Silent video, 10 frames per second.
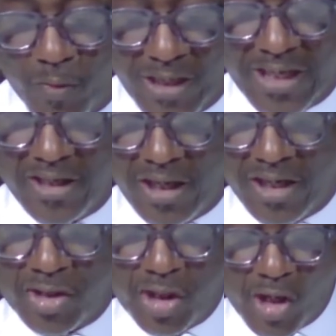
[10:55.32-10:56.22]
of the week
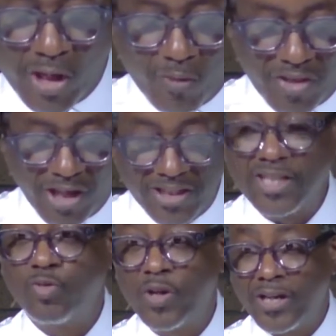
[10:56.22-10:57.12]
uh, journey with us
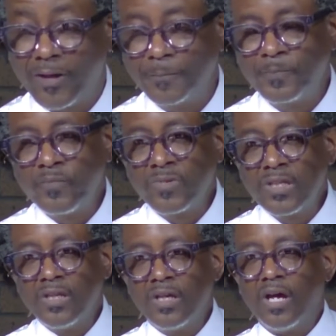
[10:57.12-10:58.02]
as well.
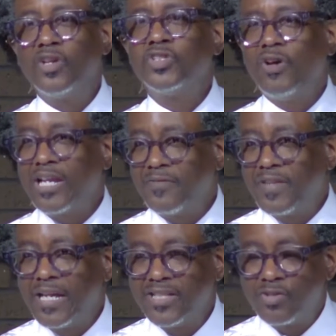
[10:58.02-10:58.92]
Also out of
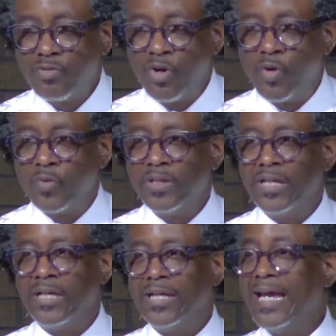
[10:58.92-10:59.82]
that has grown
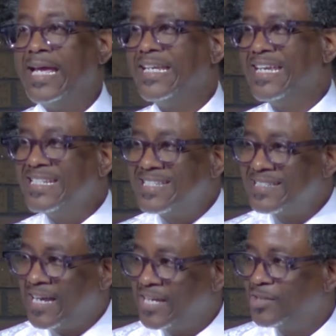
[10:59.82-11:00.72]
uh, an
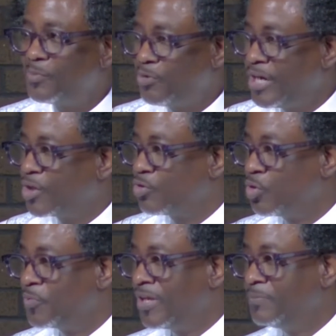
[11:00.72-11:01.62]
insight prayer
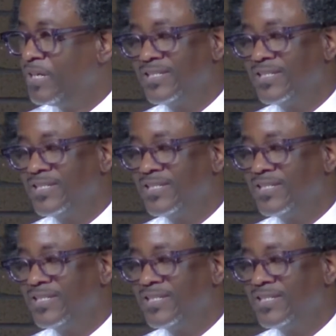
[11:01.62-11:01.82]
group that